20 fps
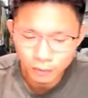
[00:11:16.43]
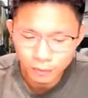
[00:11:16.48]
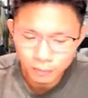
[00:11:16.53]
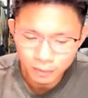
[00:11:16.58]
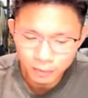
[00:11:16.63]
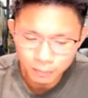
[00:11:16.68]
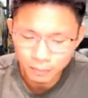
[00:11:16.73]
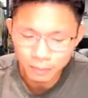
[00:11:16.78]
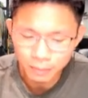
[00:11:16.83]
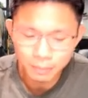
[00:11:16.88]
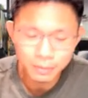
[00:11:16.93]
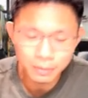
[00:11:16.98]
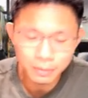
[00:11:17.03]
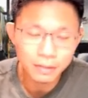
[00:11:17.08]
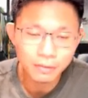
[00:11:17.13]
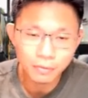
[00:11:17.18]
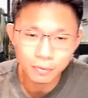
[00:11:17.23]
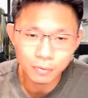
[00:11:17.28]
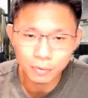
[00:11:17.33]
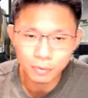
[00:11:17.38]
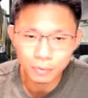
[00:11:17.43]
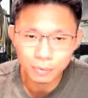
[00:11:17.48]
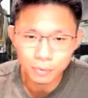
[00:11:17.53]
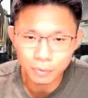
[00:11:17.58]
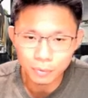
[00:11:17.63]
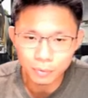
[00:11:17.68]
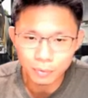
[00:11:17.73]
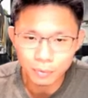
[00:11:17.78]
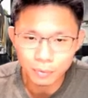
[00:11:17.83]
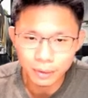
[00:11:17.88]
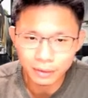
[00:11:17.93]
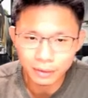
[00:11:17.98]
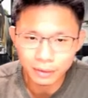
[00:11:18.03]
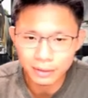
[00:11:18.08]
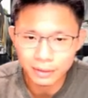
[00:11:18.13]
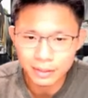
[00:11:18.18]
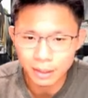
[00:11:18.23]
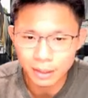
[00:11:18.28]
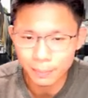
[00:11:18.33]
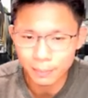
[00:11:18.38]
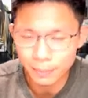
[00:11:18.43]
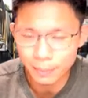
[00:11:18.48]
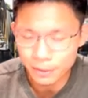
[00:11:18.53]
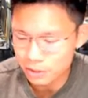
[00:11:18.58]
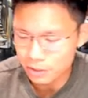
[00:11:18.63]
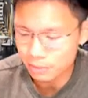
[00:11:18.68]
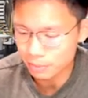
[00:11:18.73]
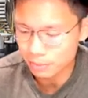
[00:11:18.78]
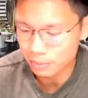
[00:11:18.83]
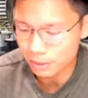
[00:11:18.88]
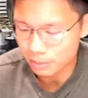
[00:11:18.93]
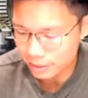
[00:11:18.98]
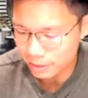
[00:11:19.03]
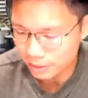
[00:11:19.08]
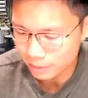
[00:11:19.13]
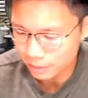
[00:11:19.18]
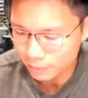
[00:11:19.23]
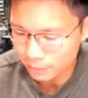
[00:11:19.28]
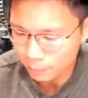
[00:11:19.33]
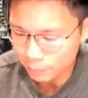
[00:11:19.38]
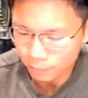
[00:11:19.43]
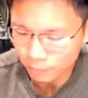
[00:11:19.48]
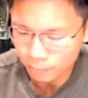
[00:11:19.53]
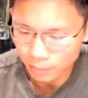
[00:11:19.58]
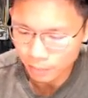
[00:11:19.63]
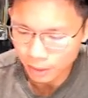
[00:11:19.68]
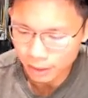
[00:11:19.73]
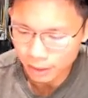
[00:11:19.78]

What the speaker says: Maybe if you enter this kind of budget, maybe. But